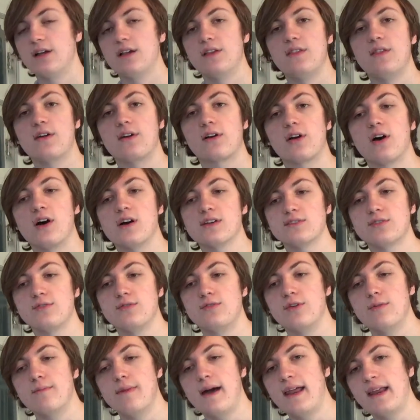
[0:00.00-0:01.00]
There are also
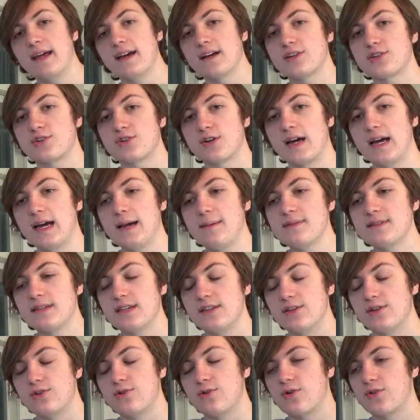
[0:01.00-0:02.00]
nomadic tribes
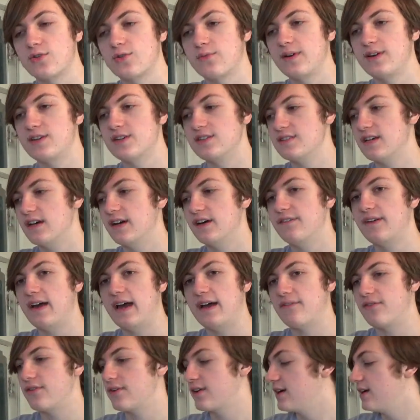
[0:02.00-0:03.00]
in the northern regions of
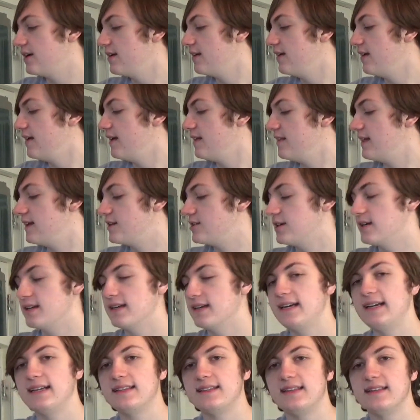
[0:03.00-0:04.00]
Africa that try
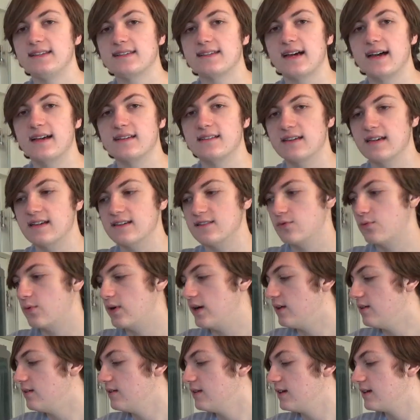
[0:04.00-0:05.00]
to eat these guys as
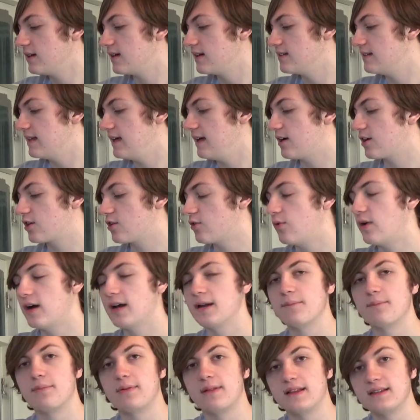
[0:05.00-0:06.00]
well, because they are
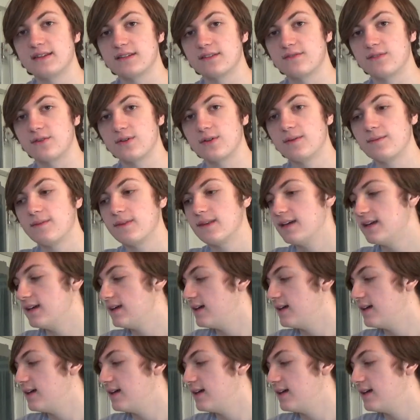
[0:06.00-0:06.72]
quite plentiful.